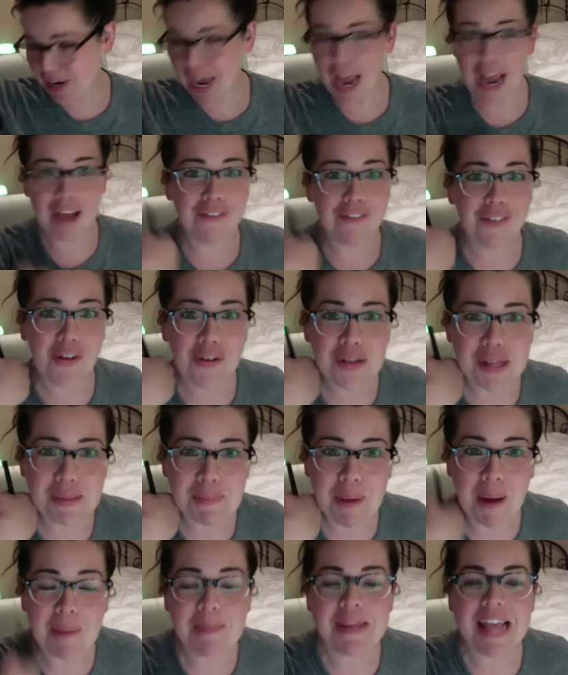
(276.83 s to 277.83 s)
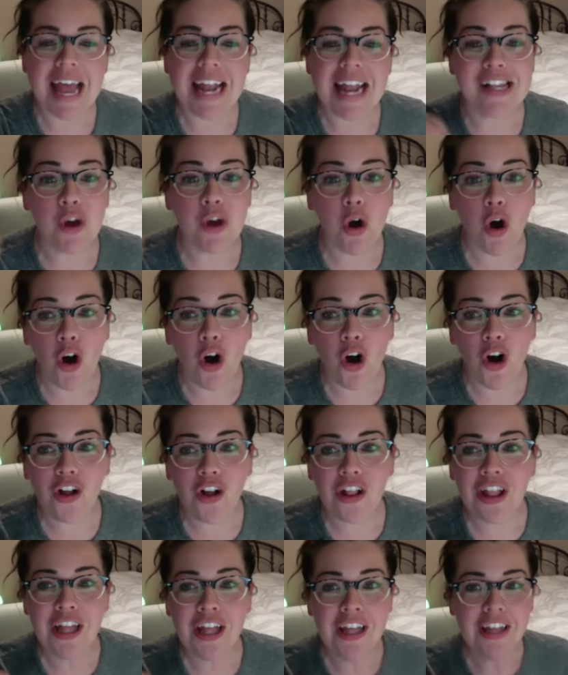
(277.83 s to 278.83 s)
I have goosebumps and it's
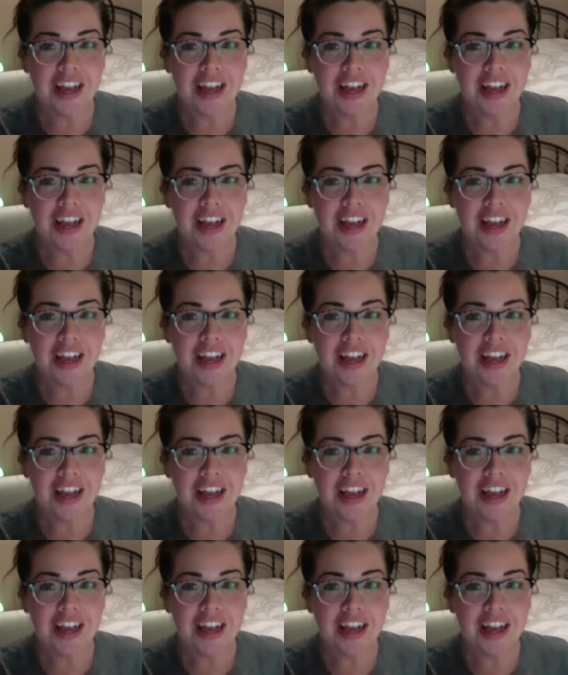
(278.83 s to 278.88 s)
all